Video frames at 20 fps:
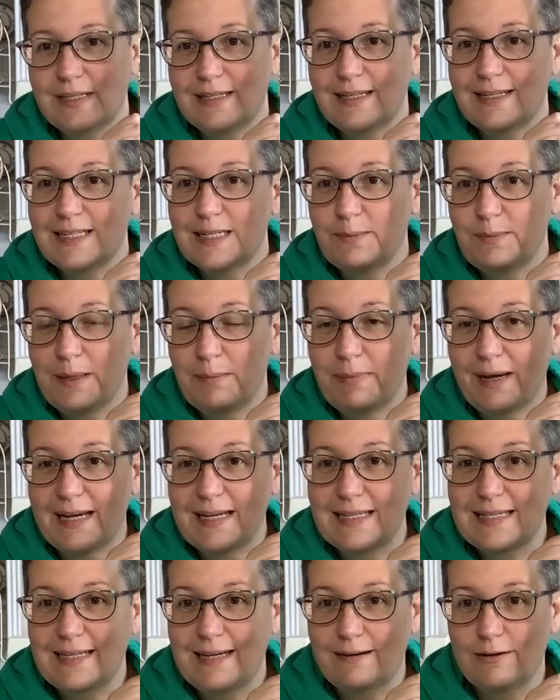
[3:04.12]
sent to me by
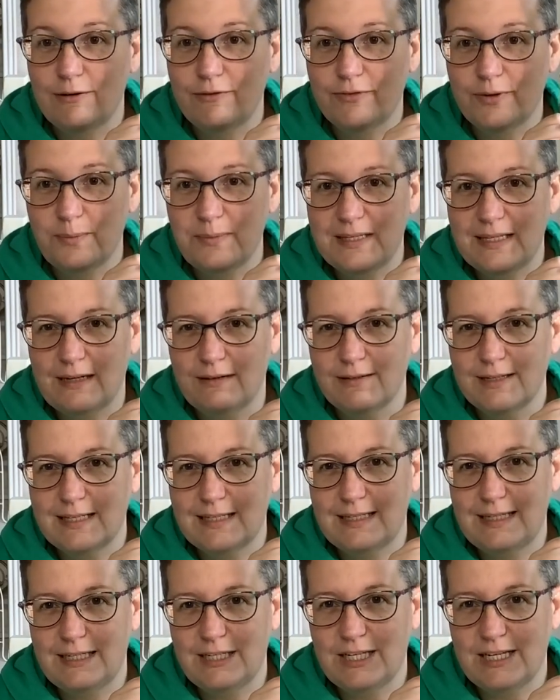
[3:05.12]
Sarah from Sarah's
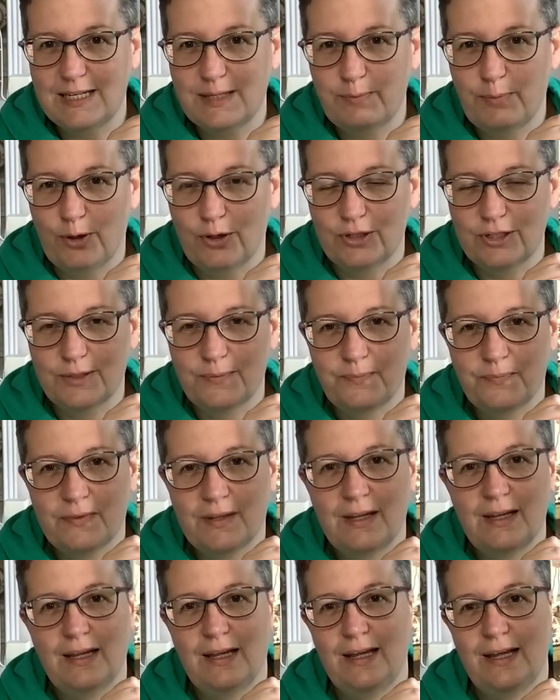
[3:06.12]
Stitchy Spot.
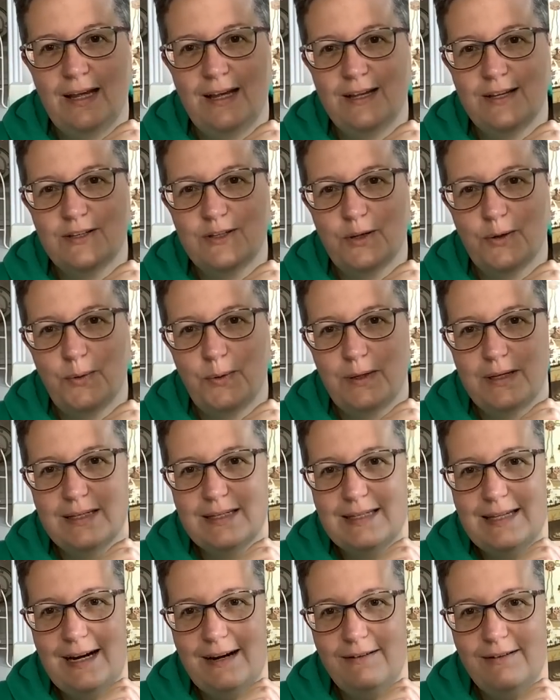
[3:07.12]
So
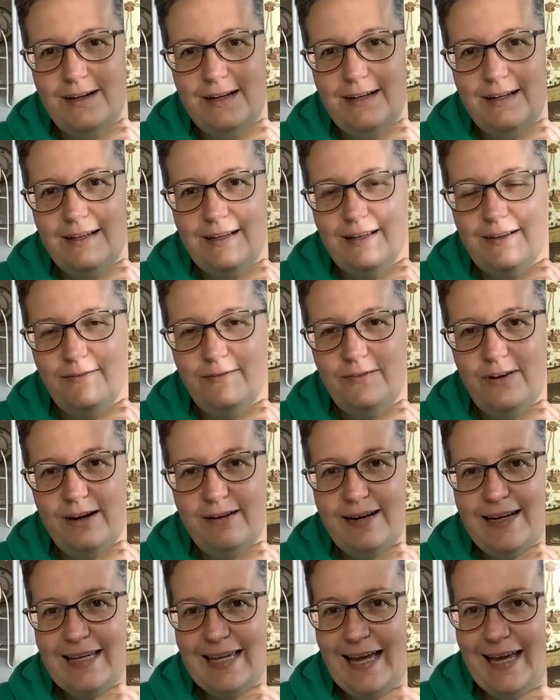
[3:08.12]
Sarah
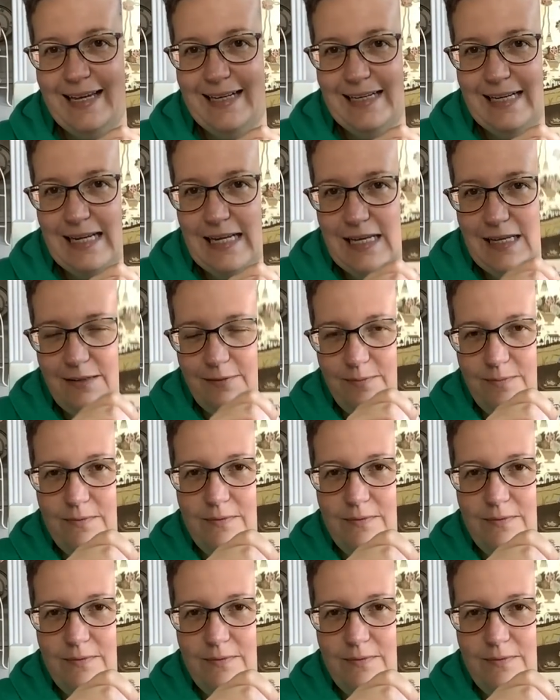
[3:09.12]
very kindly